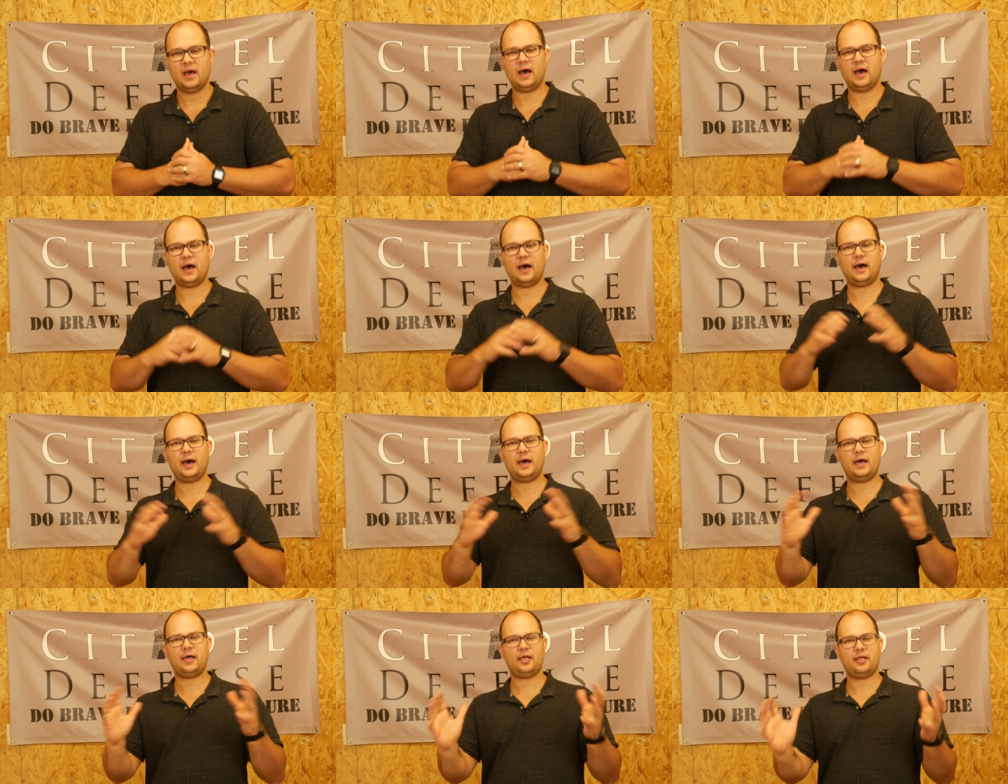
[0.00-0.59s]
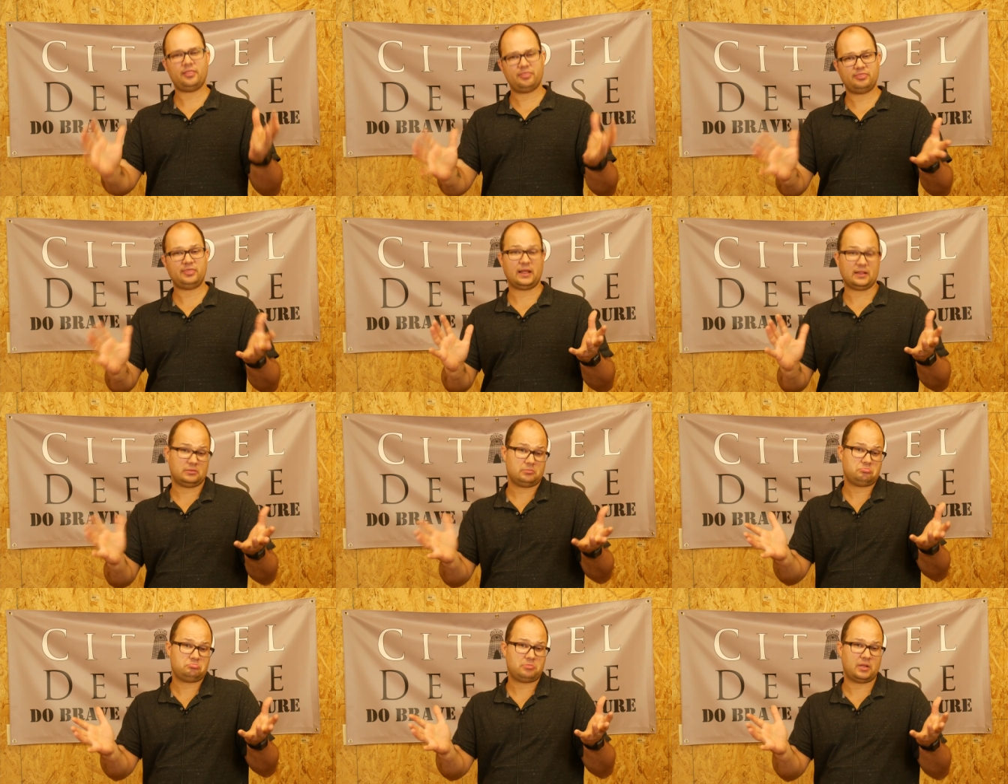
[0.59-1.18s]
Uh,
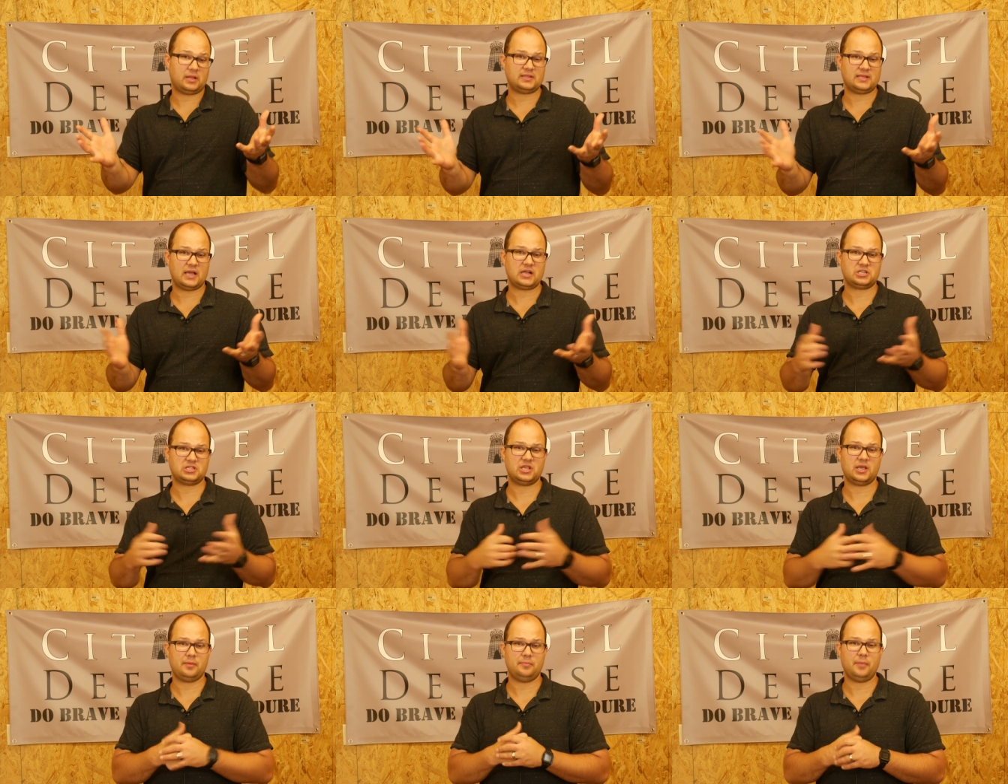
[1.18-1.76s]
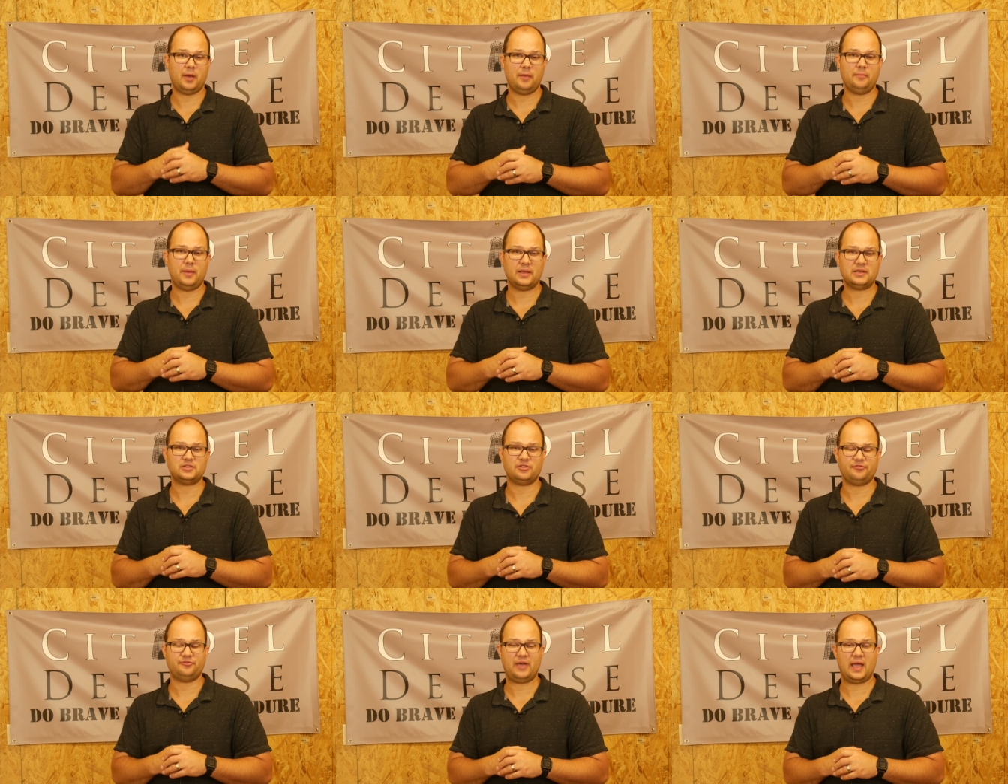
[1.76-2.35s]
that, that's actually a, a,
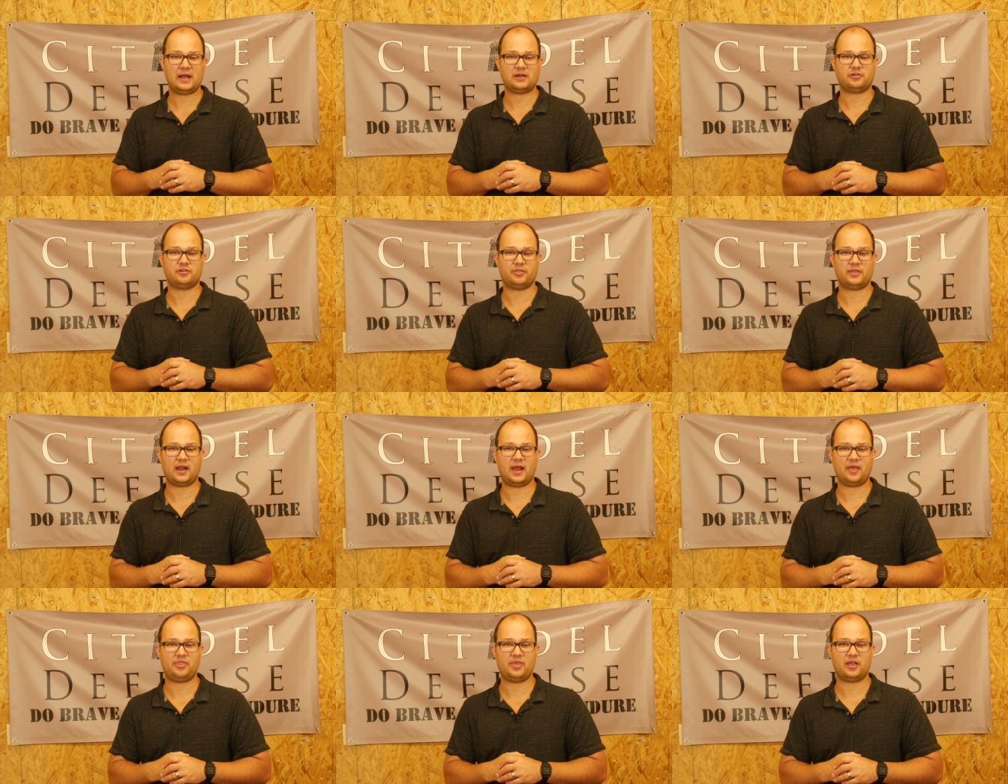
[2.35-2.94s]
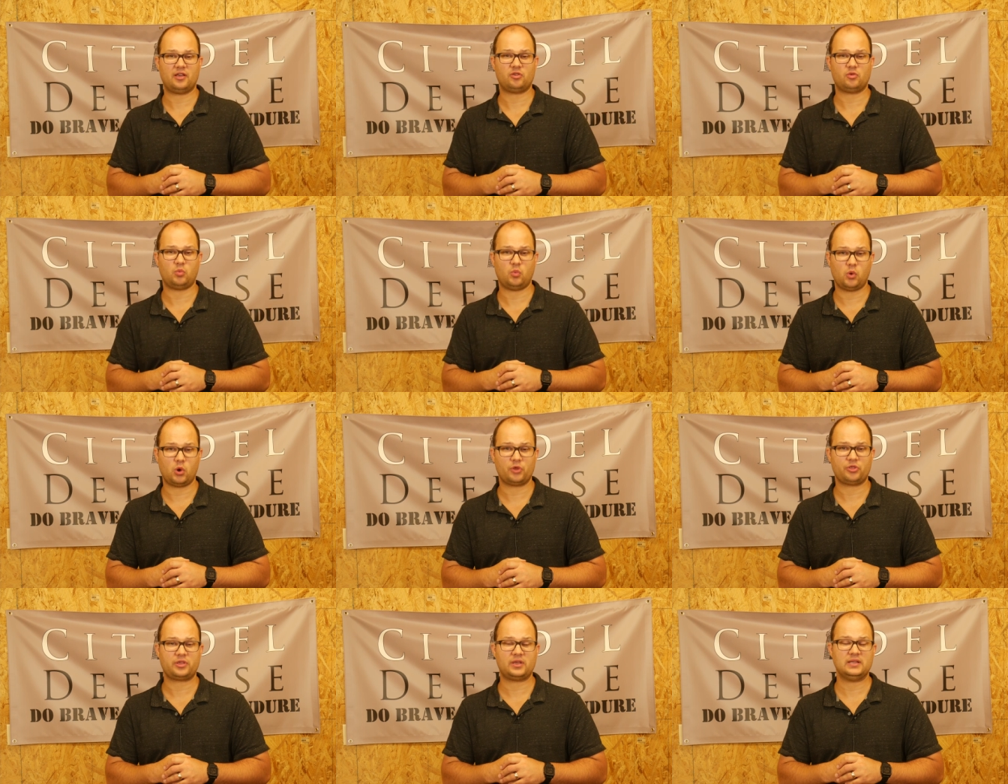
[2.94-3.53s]
mental factor that I think is
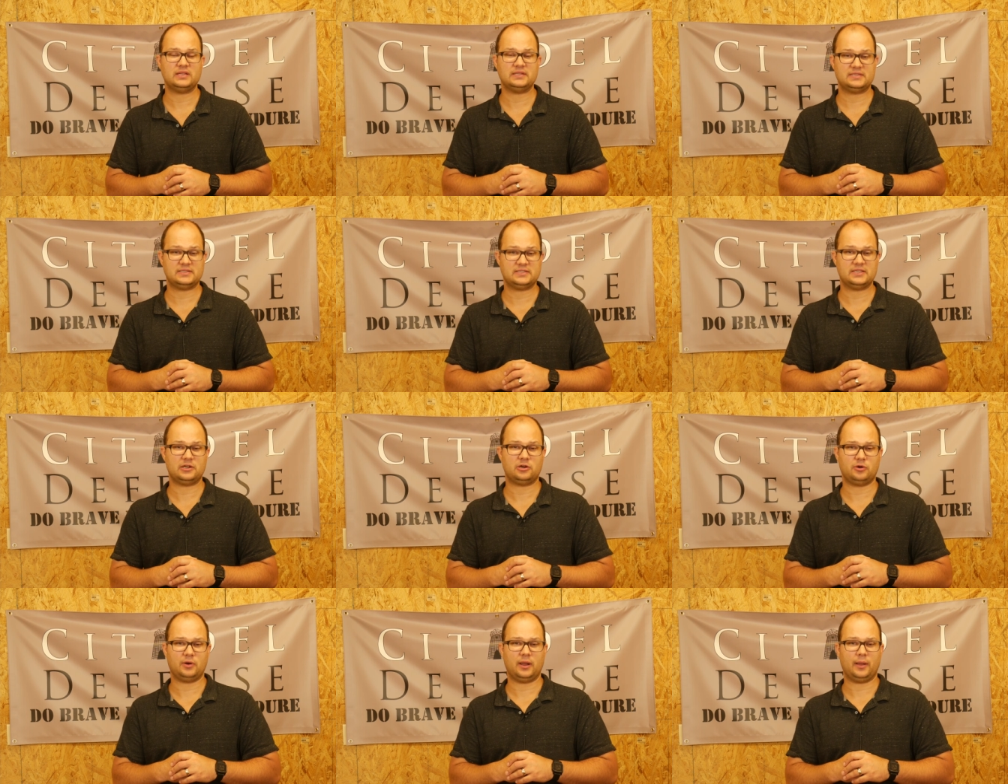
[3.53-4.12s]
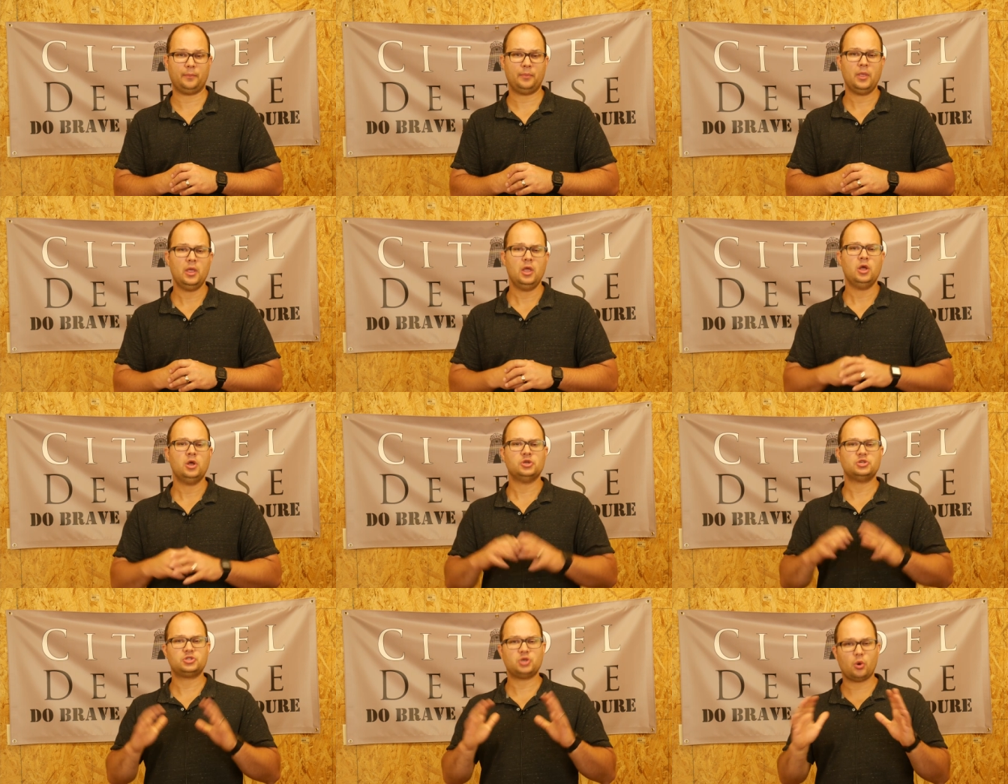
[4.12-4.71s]
worth considering.
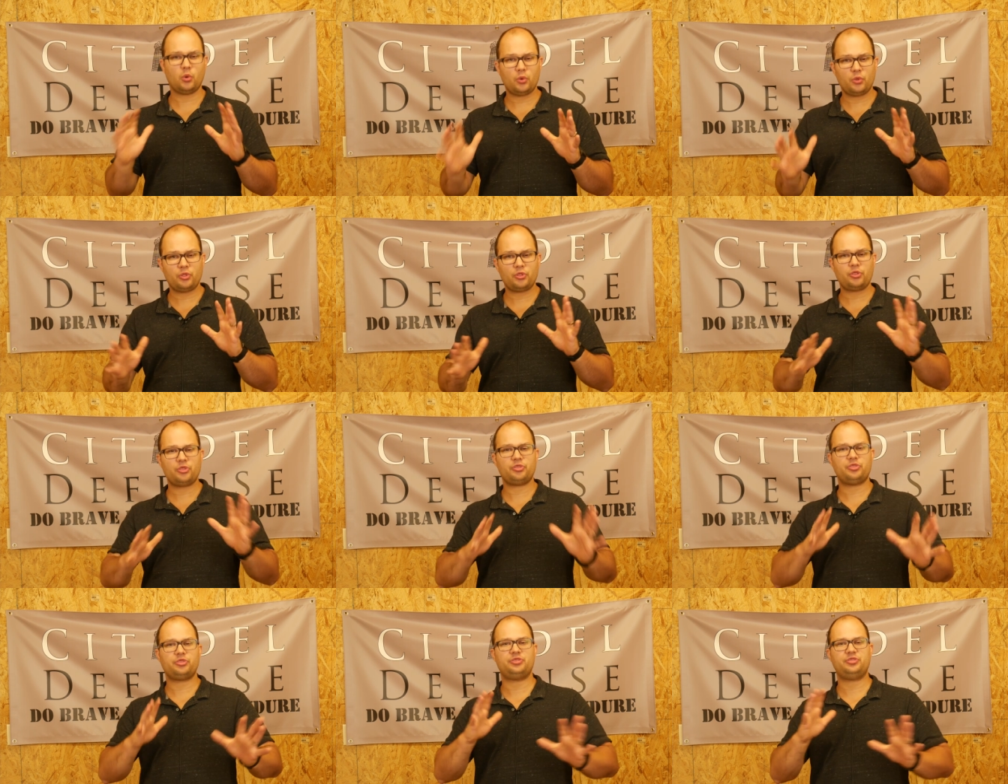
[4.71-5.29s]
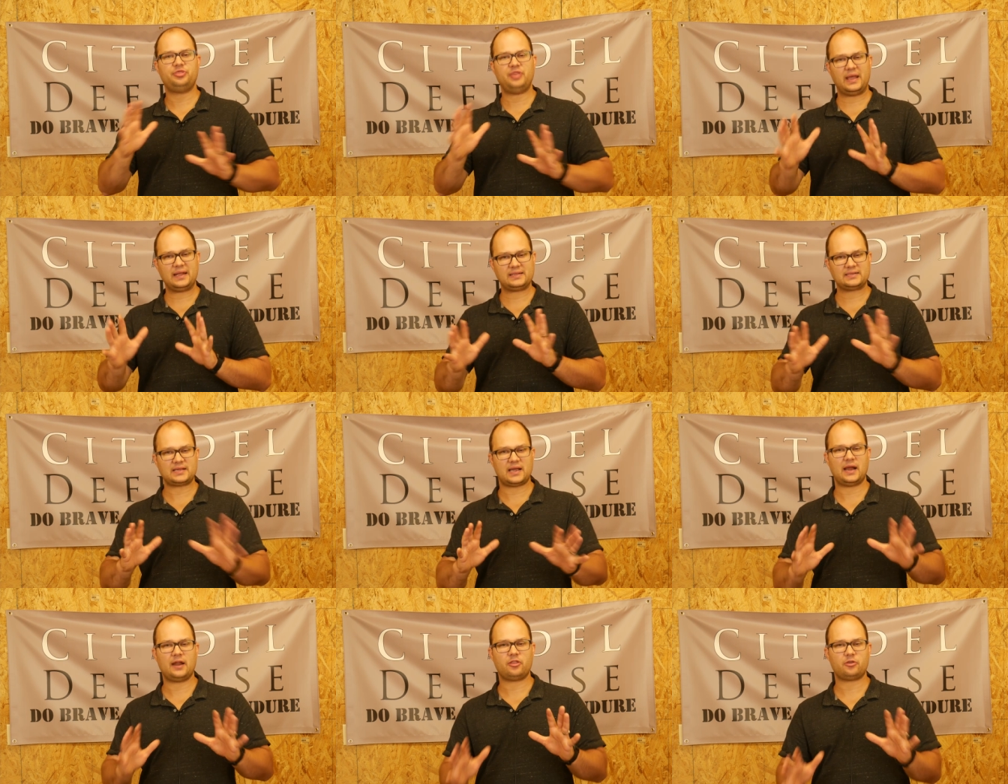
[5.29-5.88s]
So
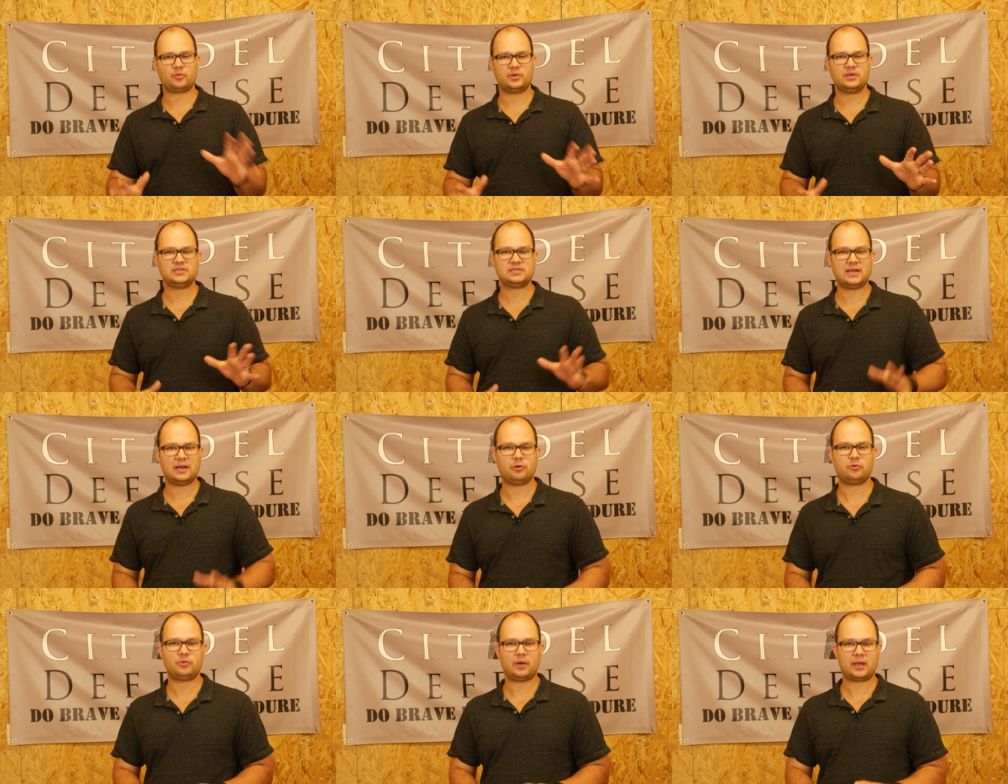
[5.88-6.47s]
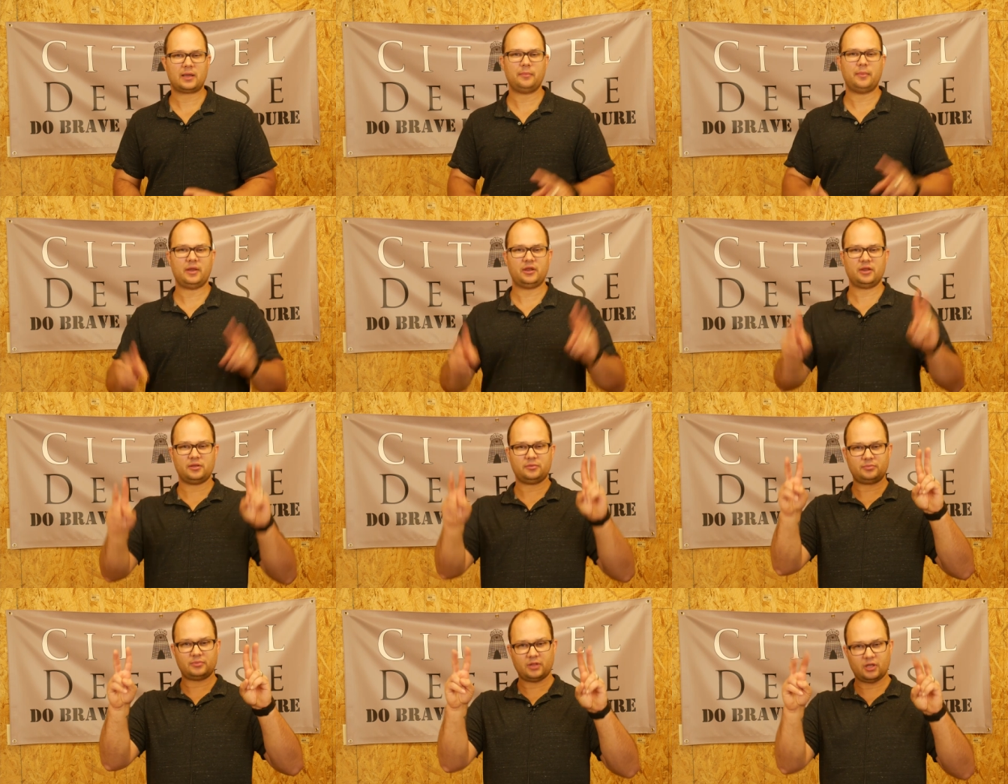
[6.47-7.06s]
that's kind of the reason I would
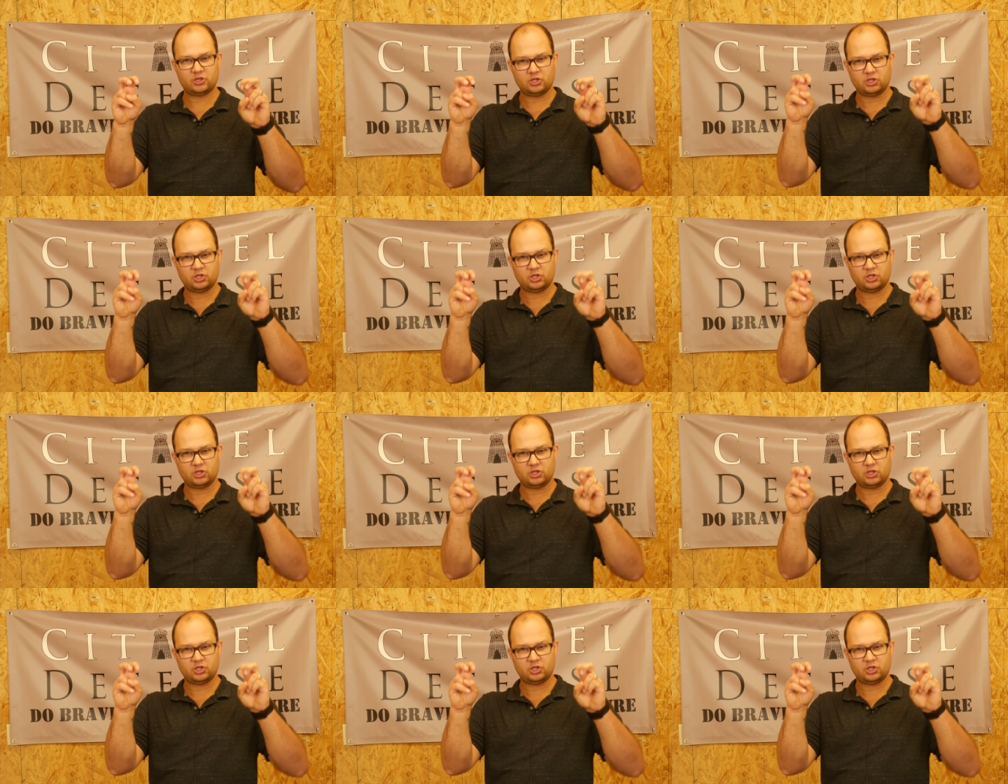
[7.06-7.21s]
recommend a, a